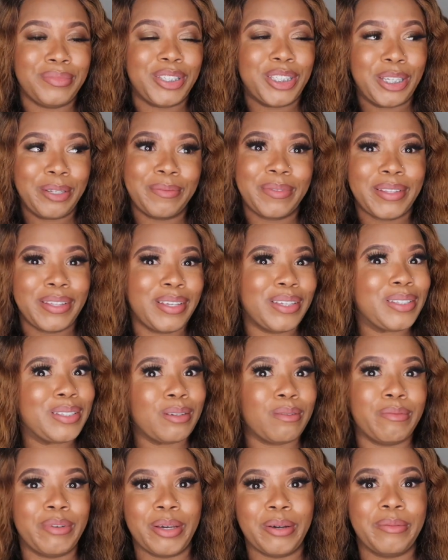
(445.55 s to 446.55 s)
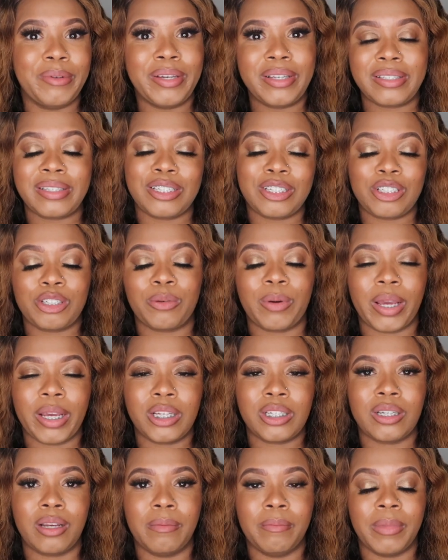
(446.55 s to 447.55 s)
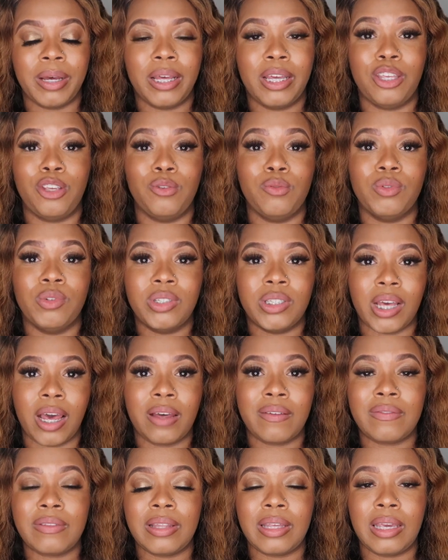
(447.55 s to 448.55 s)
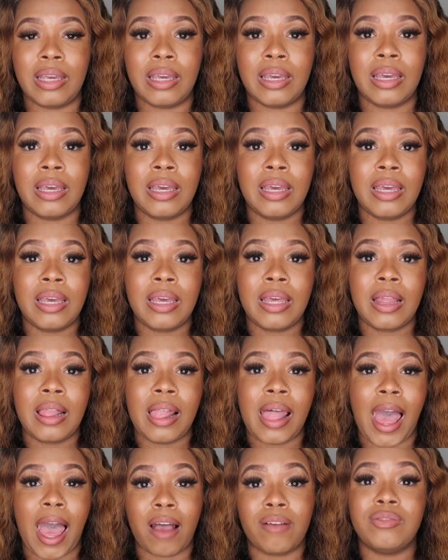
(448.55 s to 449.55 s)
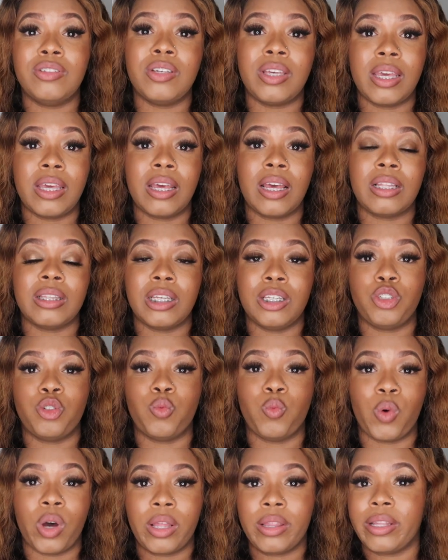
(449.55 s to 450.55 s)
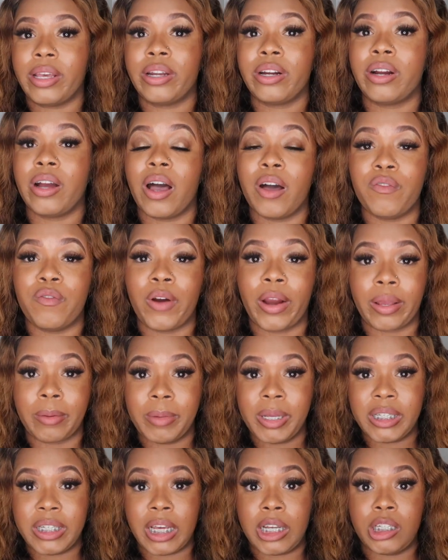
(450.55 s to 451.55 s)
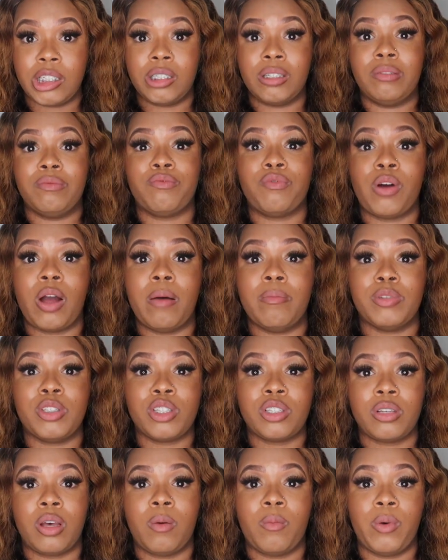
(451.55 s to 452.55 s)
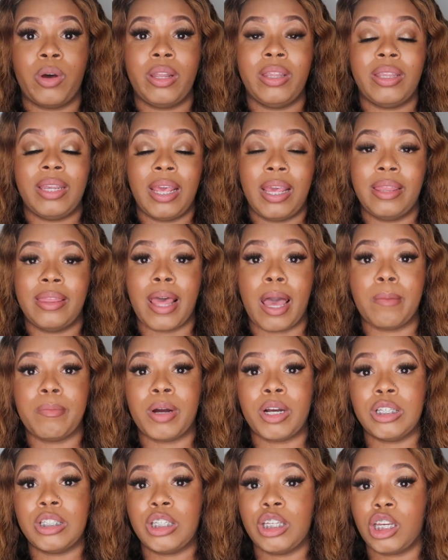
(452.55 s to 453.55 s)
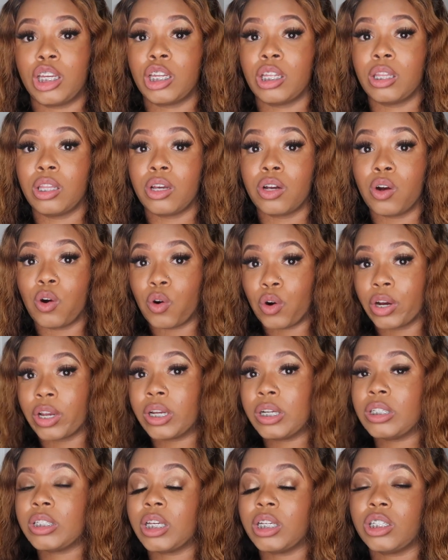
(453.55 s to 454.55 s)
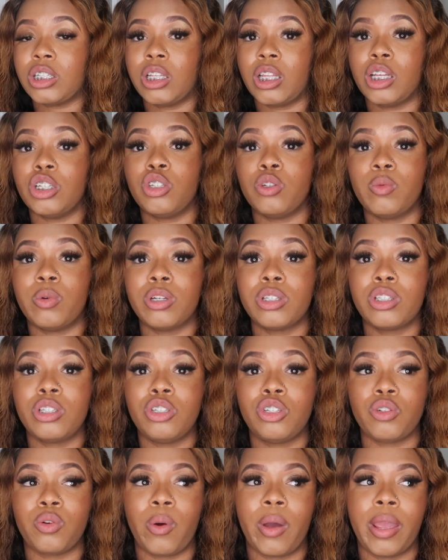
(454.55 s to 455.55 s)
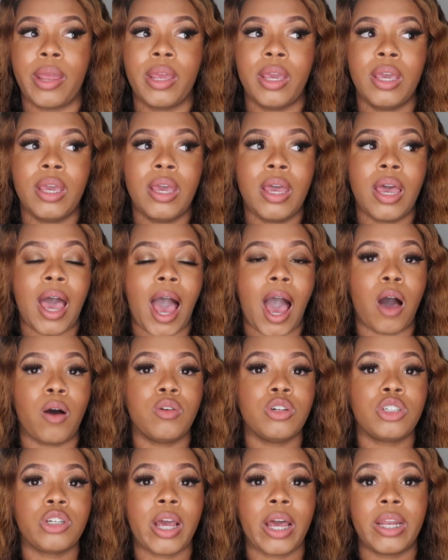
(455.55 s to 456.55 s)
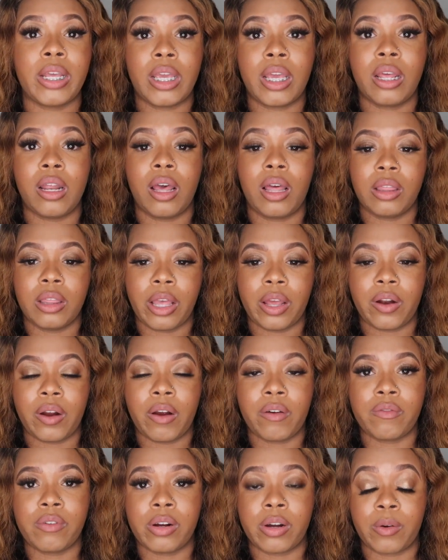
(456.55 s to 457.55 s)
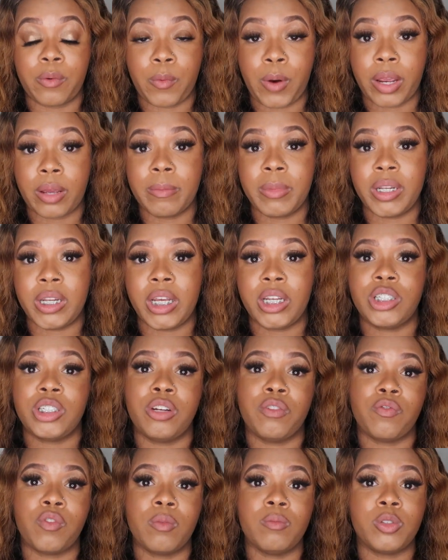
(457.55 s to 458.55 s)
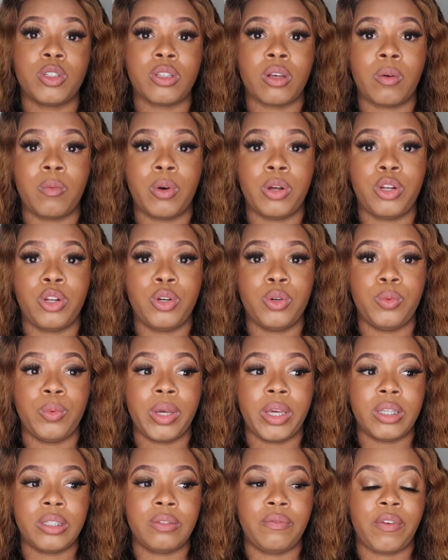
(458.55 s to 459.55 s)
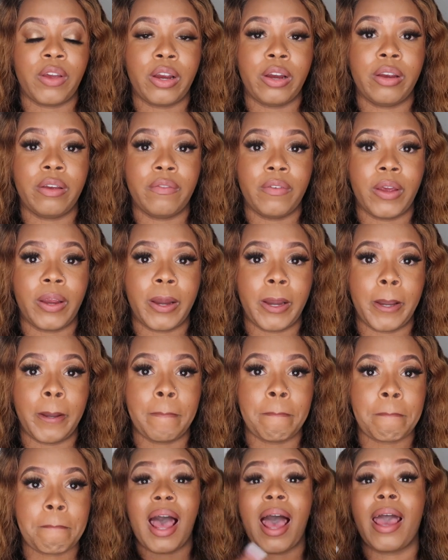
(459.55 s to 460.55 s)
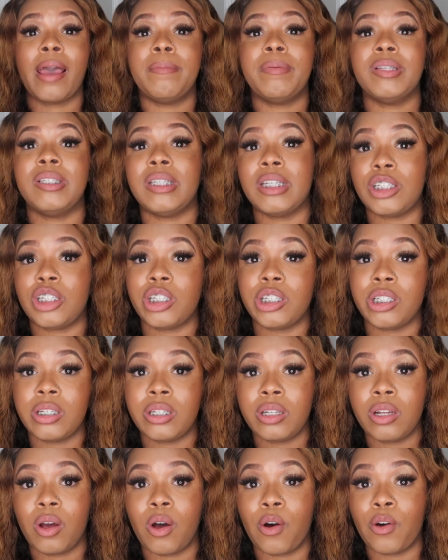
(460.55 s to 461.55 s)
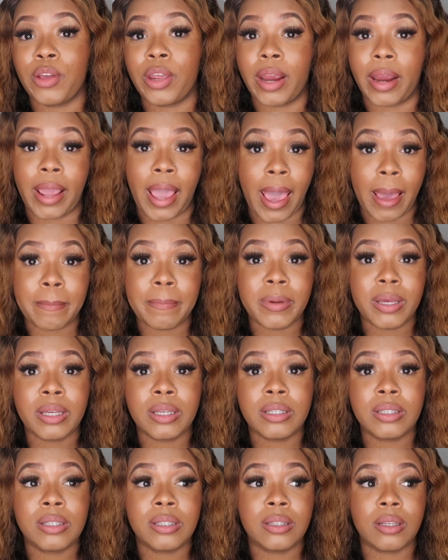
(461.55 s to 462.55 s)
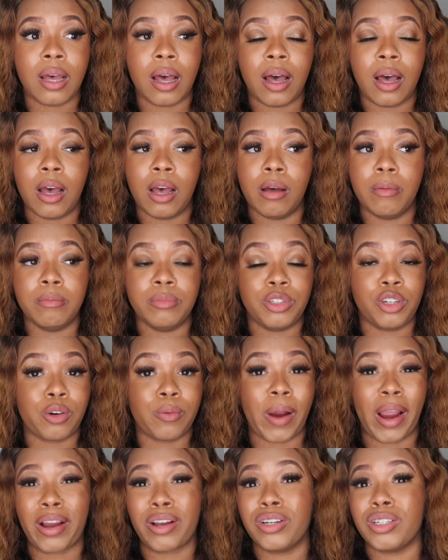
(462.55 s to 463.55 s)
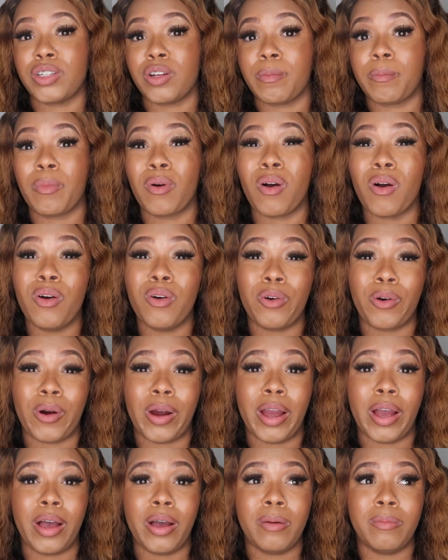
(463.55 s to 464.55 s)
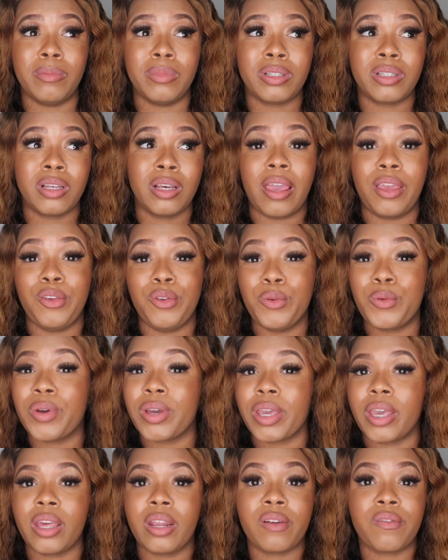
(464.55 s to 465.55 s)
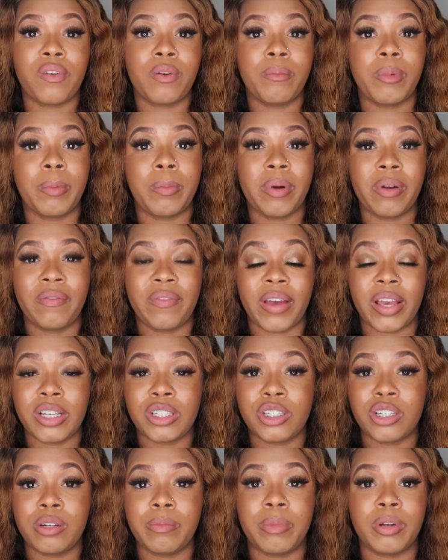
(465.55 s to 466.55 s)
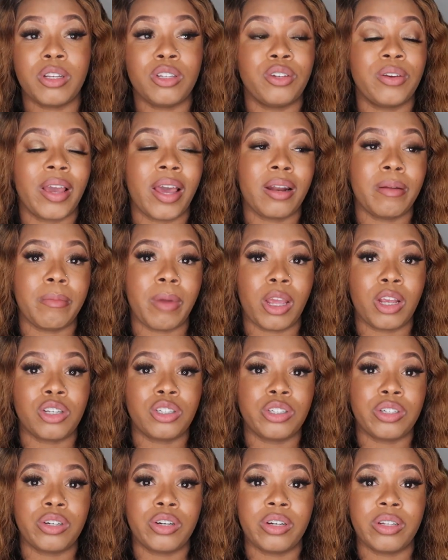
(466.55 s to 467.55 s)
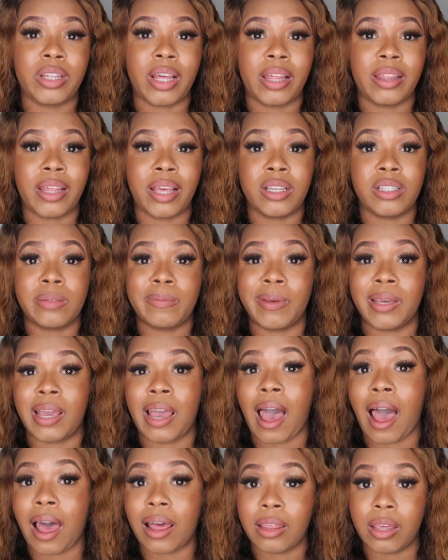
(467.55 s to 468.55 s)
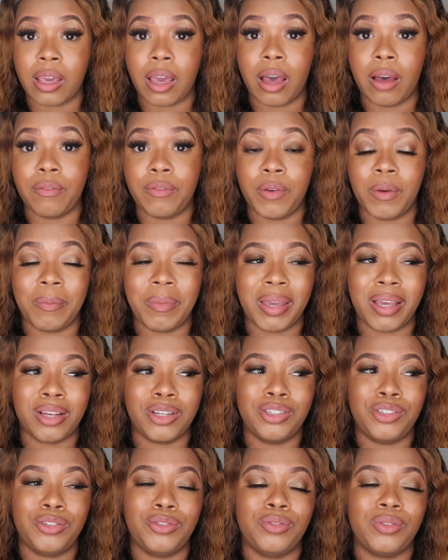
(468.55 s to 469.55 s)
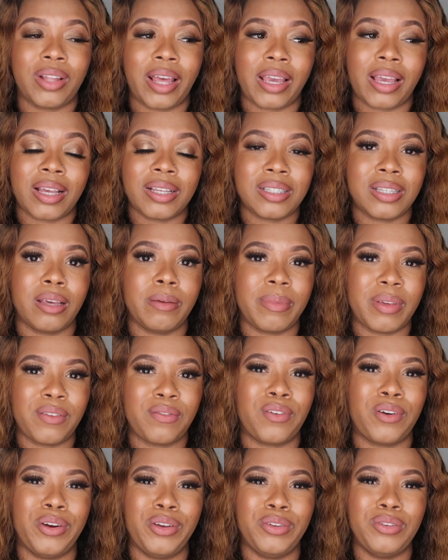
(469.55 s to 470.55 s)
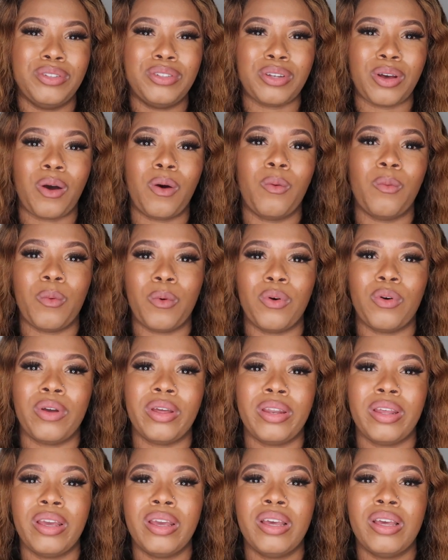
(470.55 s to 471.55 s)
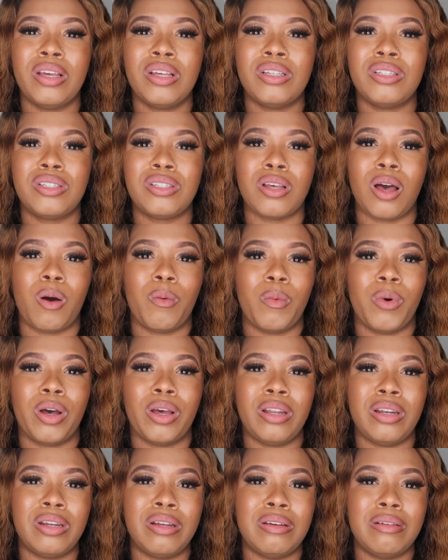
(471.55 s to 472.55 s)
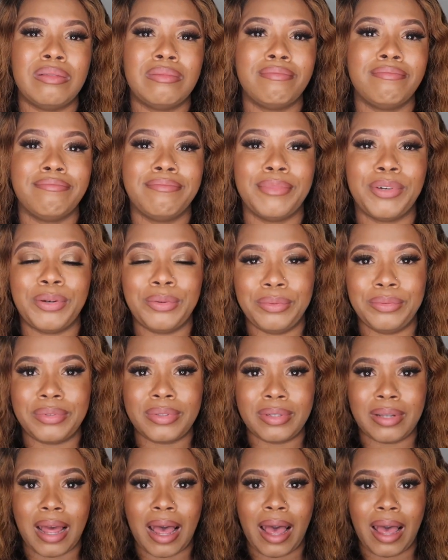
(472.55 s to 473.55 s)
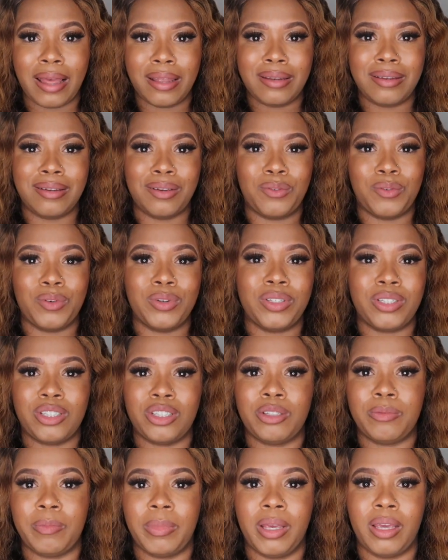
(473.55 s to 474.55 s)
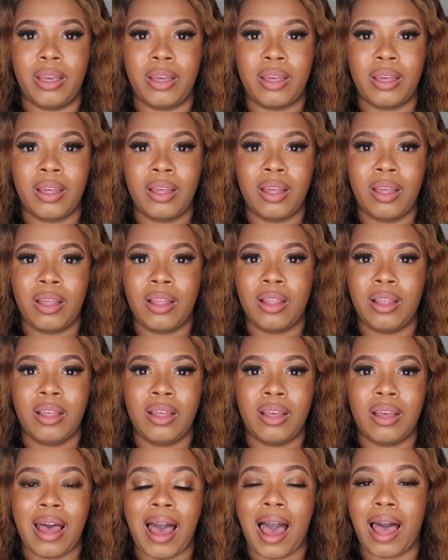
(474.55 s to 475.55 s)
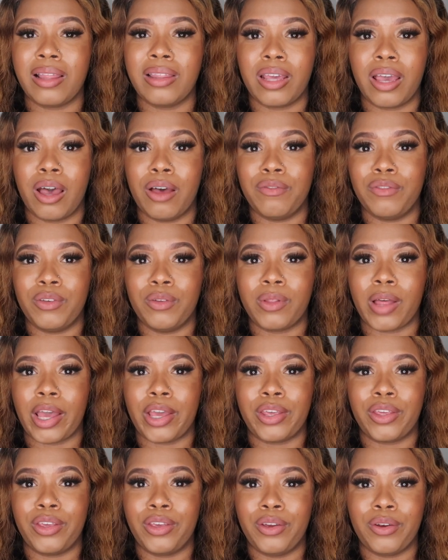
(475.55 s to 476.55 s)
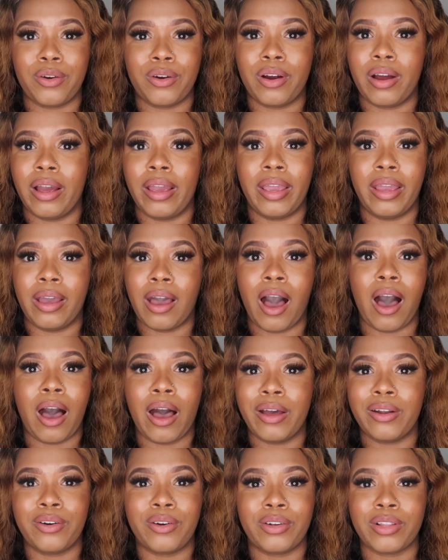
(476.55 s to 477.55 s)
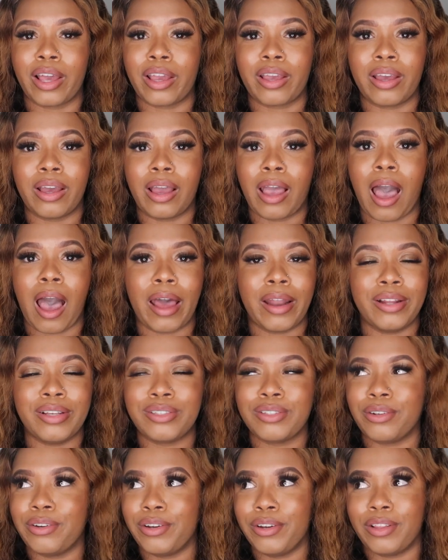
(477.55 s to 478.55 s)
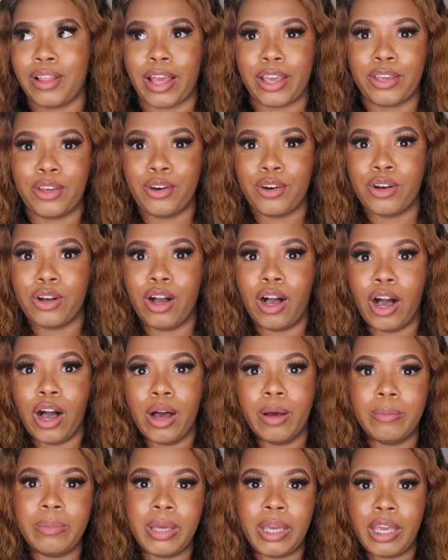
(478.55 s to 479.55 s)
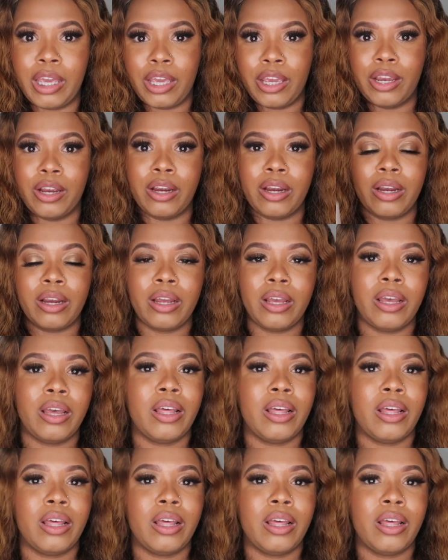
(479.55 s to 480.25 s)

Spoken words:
typically it's a win-win situation, but you definitely have to get at least one letter of recommendation from someone in that particular organization that you want to join. I will try to get a letter of recommendation from someone who is very, very high position on your campus, directors of programs. You can get it from a professor, but you got to make sure that they speak highly of you, because you, like I said before, you don't want someone who's not going to speak highly of you, like you're a god or like a goddess, or you, like, you're up here.